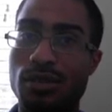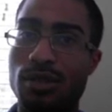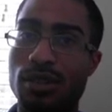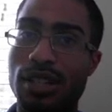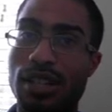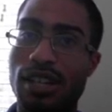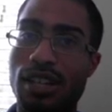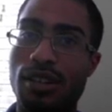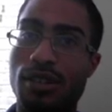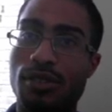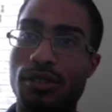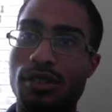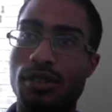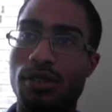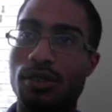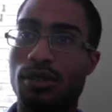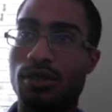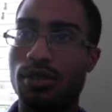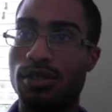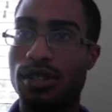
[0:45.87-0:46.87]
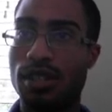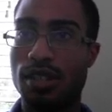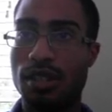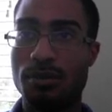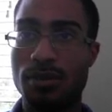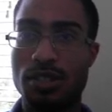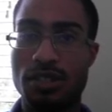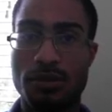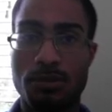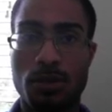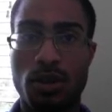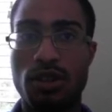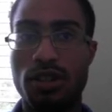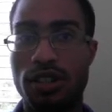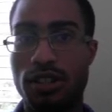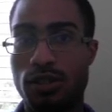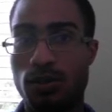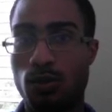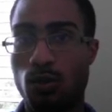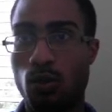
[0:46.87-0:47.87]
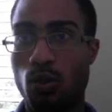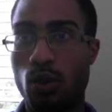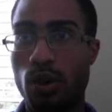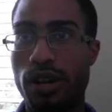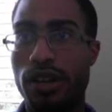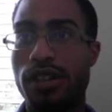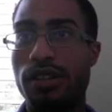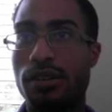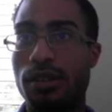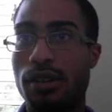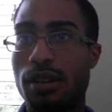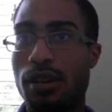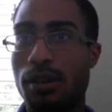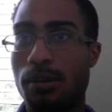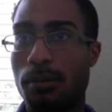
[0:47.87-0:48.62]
to allow a team as small as one